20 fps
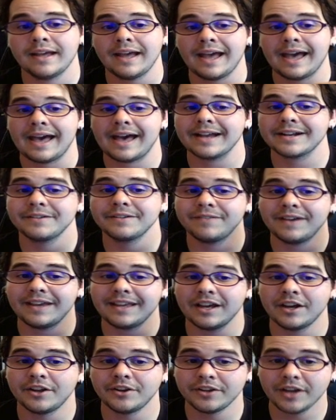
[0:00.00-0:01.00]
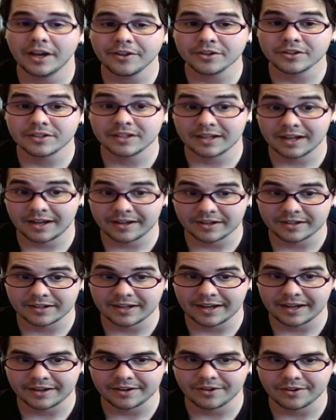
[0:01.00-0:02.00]
activate another Dagonic
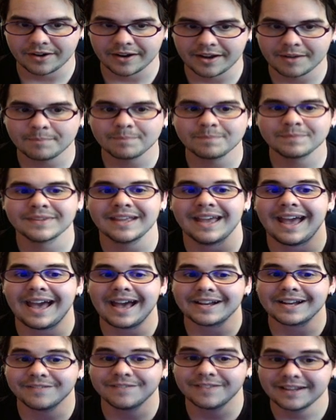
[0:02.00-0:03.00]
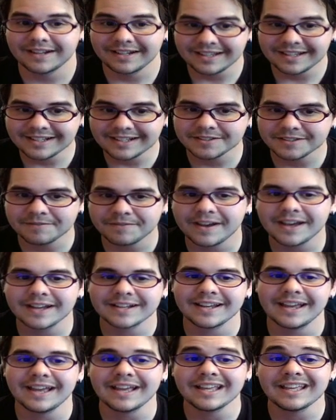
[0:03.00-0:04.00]
diagram, activate its
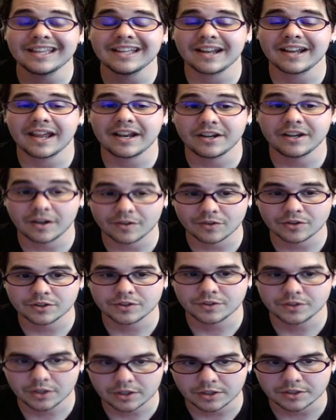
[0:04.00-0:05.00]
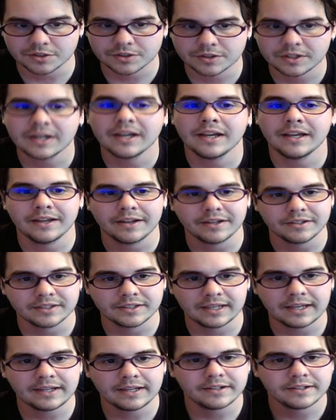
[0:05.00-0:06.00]
effect, and get another search. Because
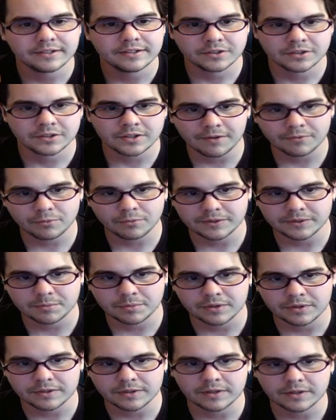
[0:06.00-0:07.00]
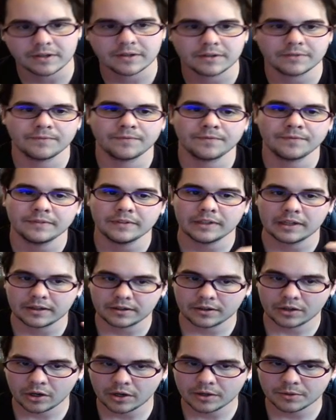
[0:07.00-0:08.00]
again, soft once per turn, not a
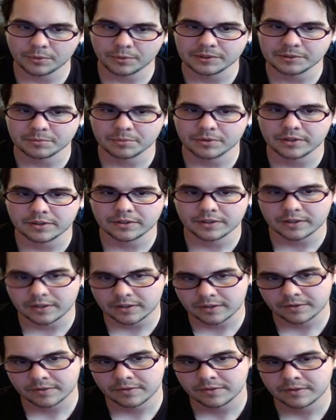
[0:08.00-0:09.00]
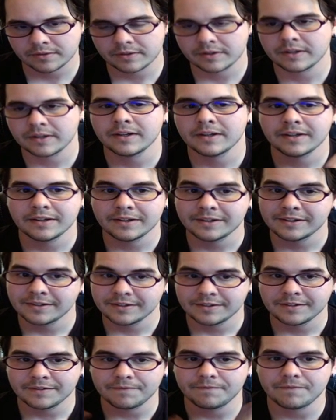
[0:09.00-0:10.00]
hard once per turn.
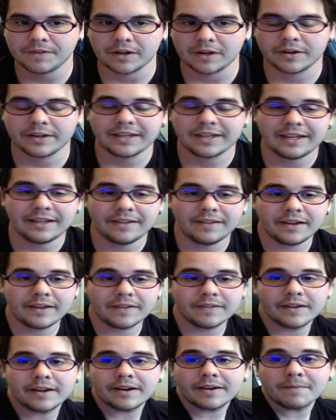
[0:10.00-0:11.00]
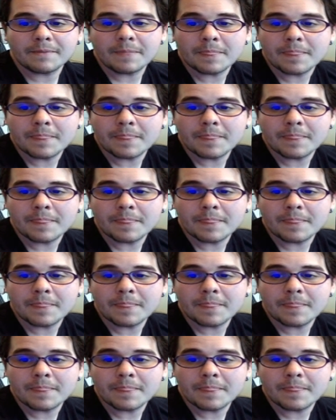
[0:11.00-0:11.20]
Very key thing there.